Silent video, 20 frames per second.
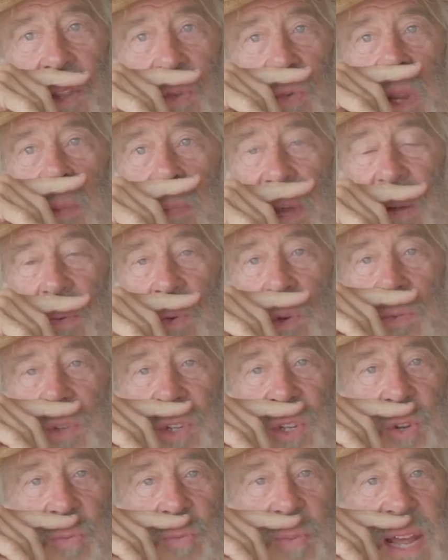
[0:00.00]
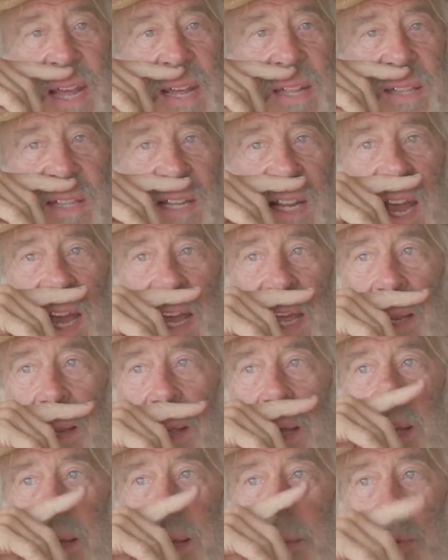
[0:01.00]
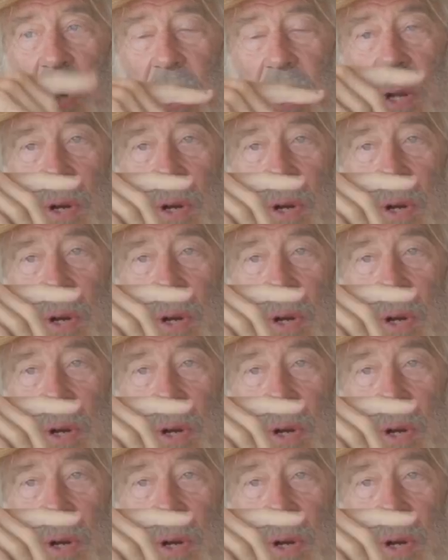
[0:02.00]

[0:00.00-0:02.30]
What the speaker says: 3 bedrooms, 2-bath. The guy put it